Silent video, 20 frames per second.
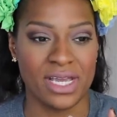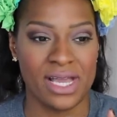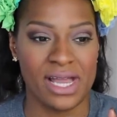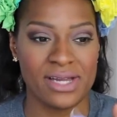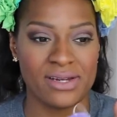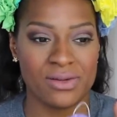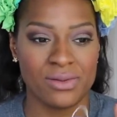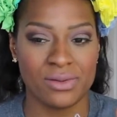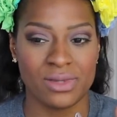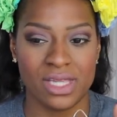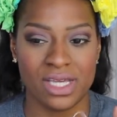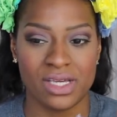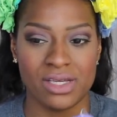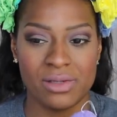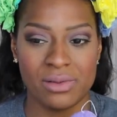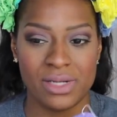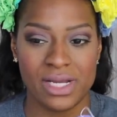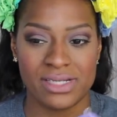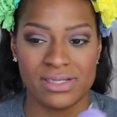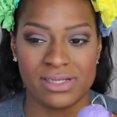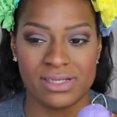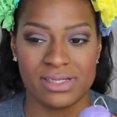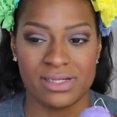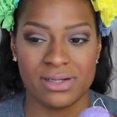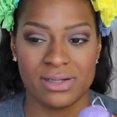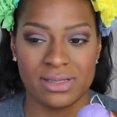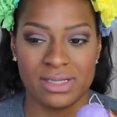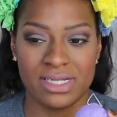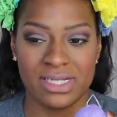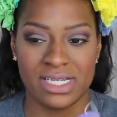I don't think you
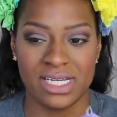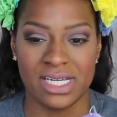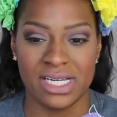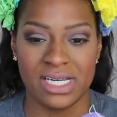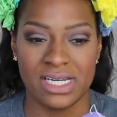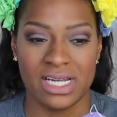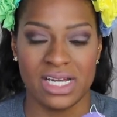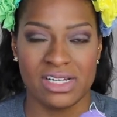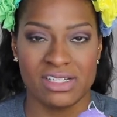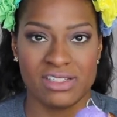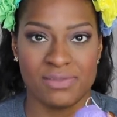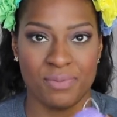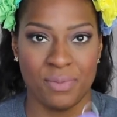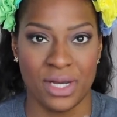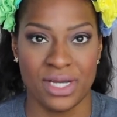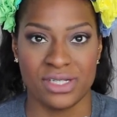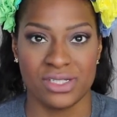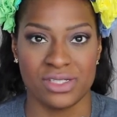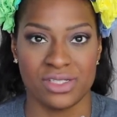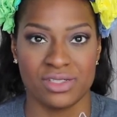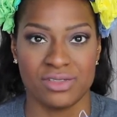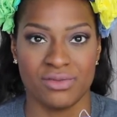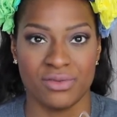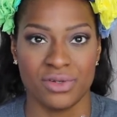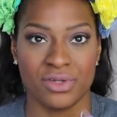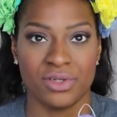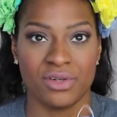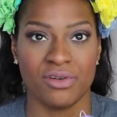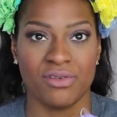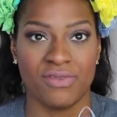necessarily need a sponge
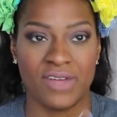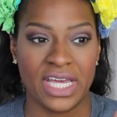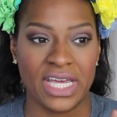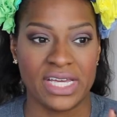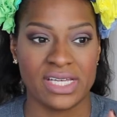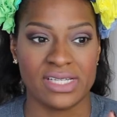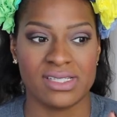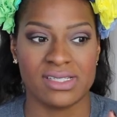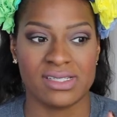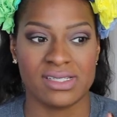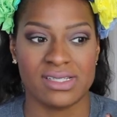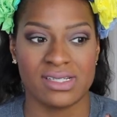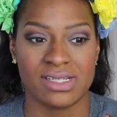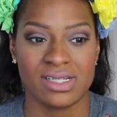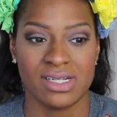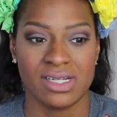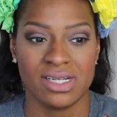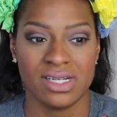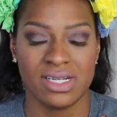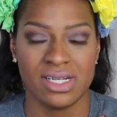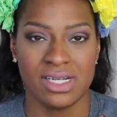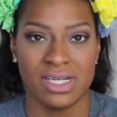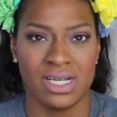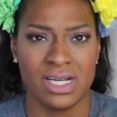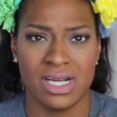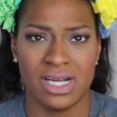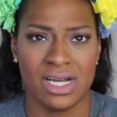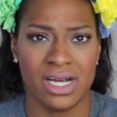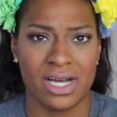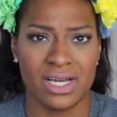for your face.
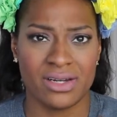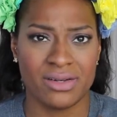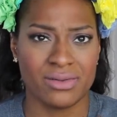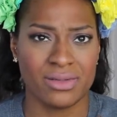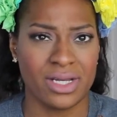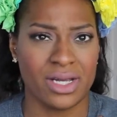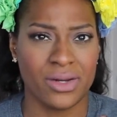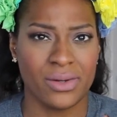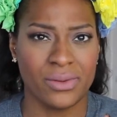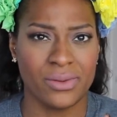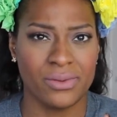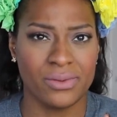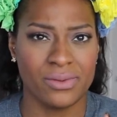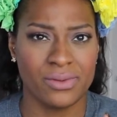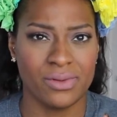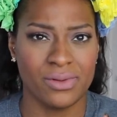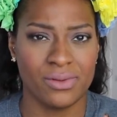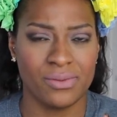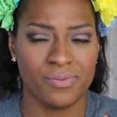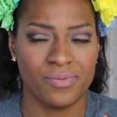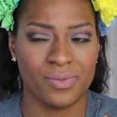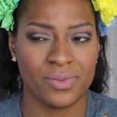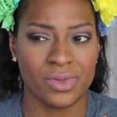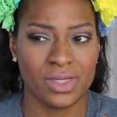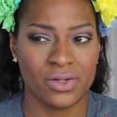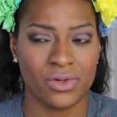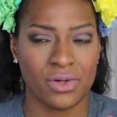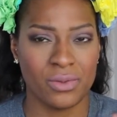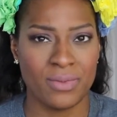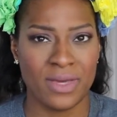I don't know,
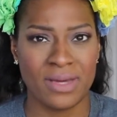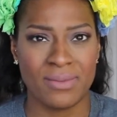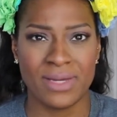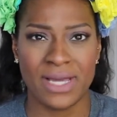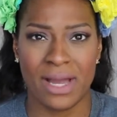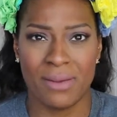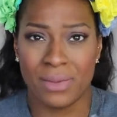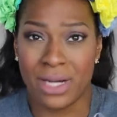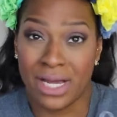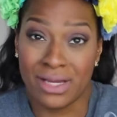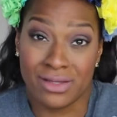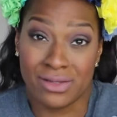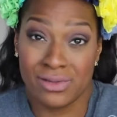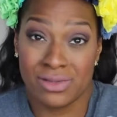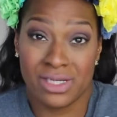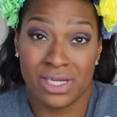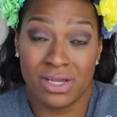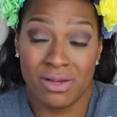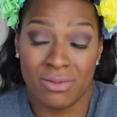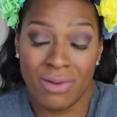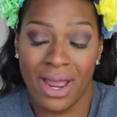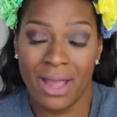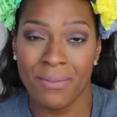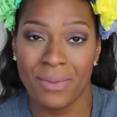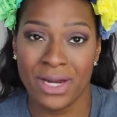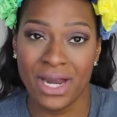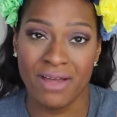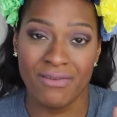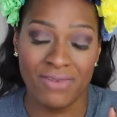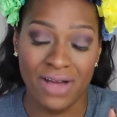or maybe I'm not using it right,
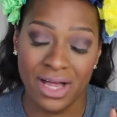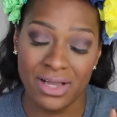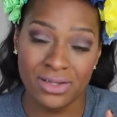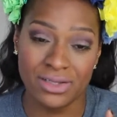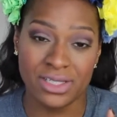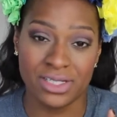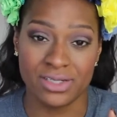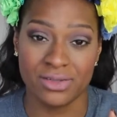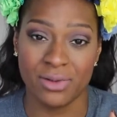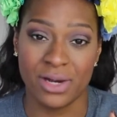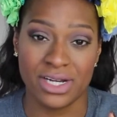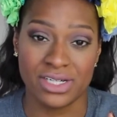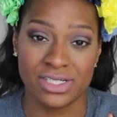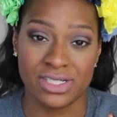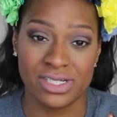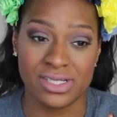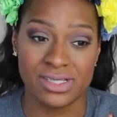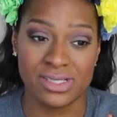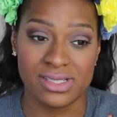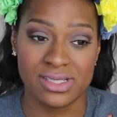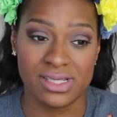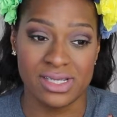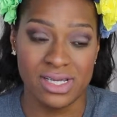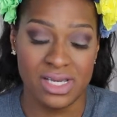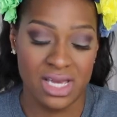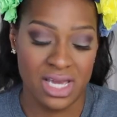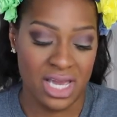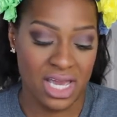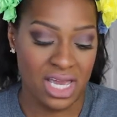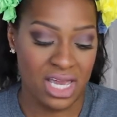but I followed the directions
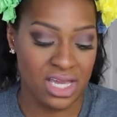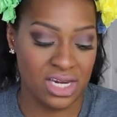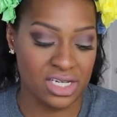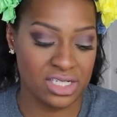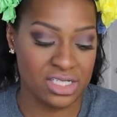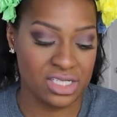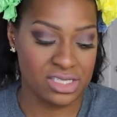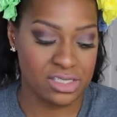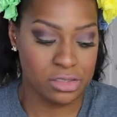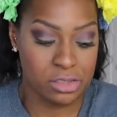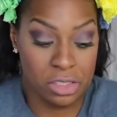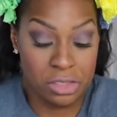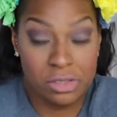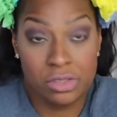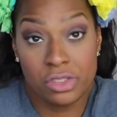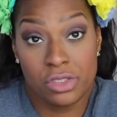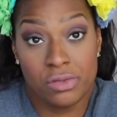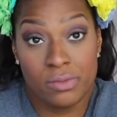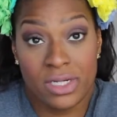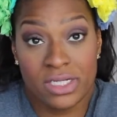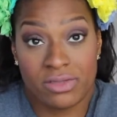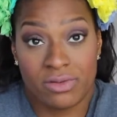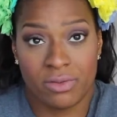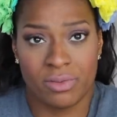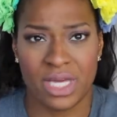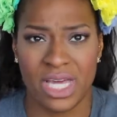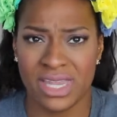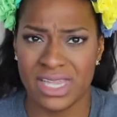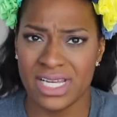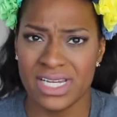and it just didn't do much for
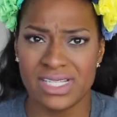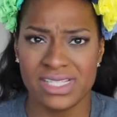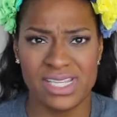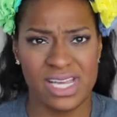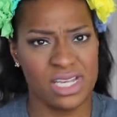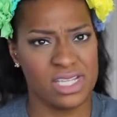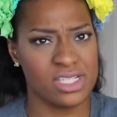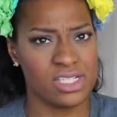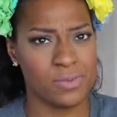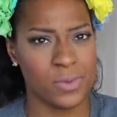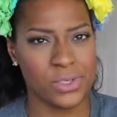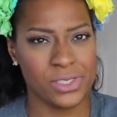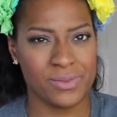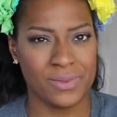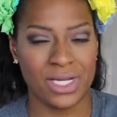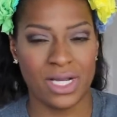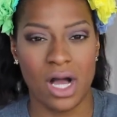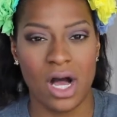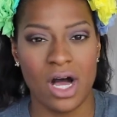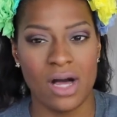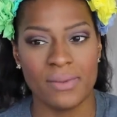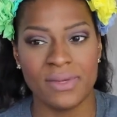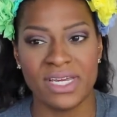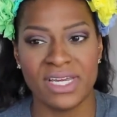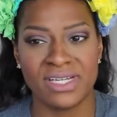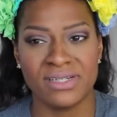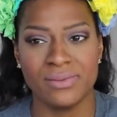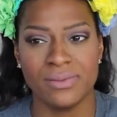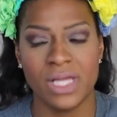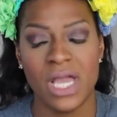me. And then it said it's supposed to be
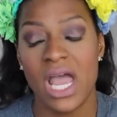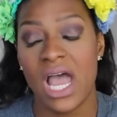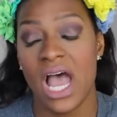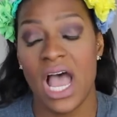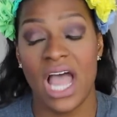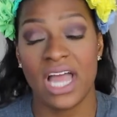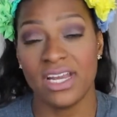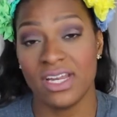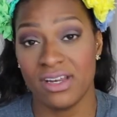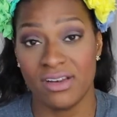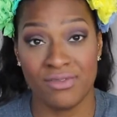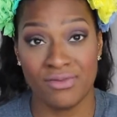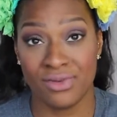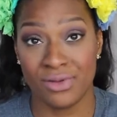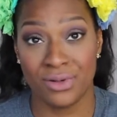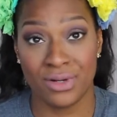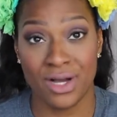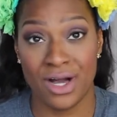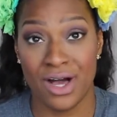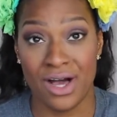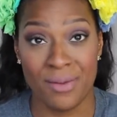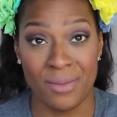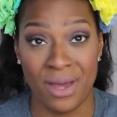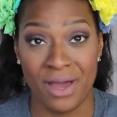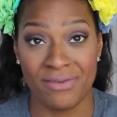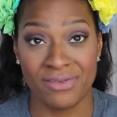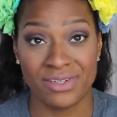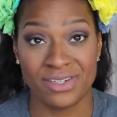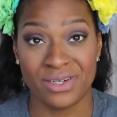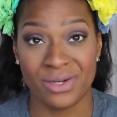calming. I didn't feel calm
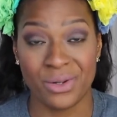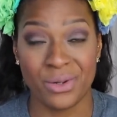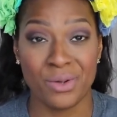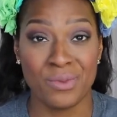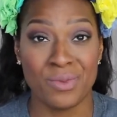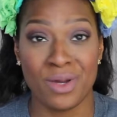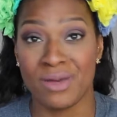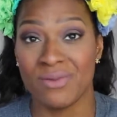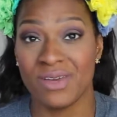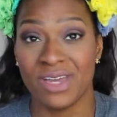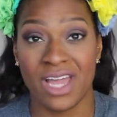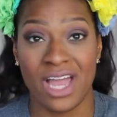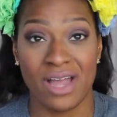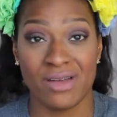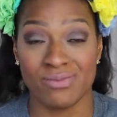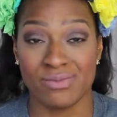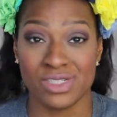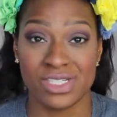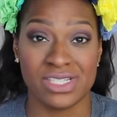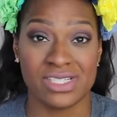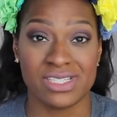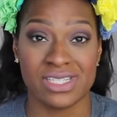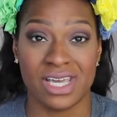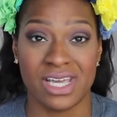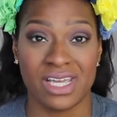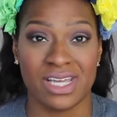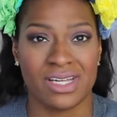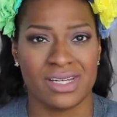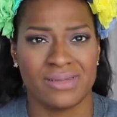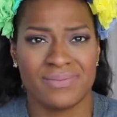after, or maybe I'm just
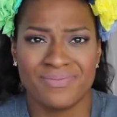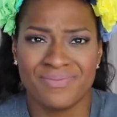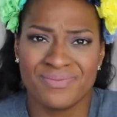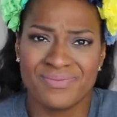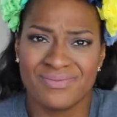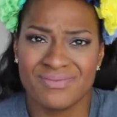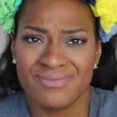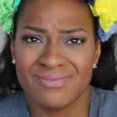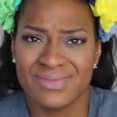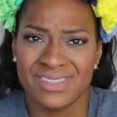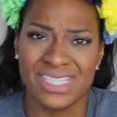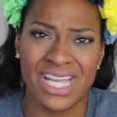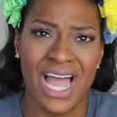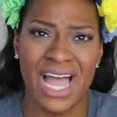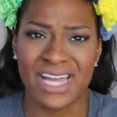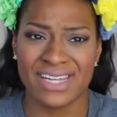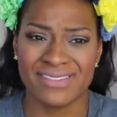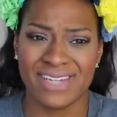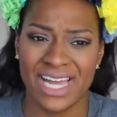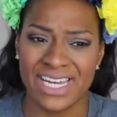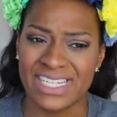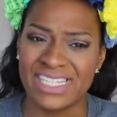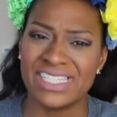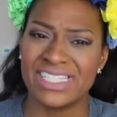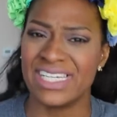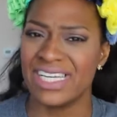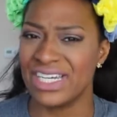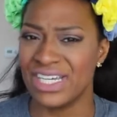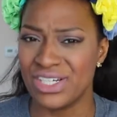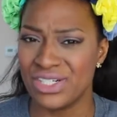like I didn't
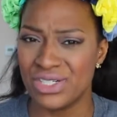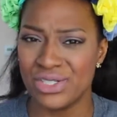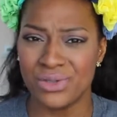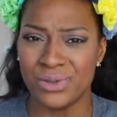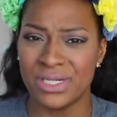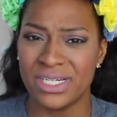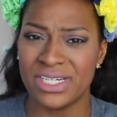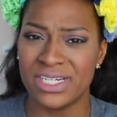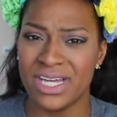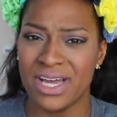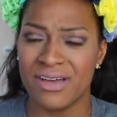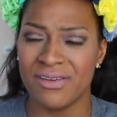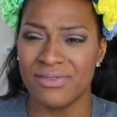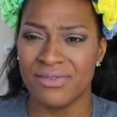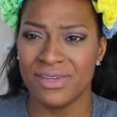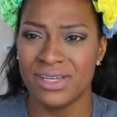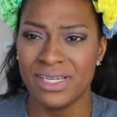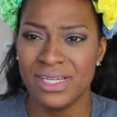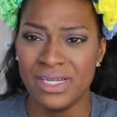get into it enough.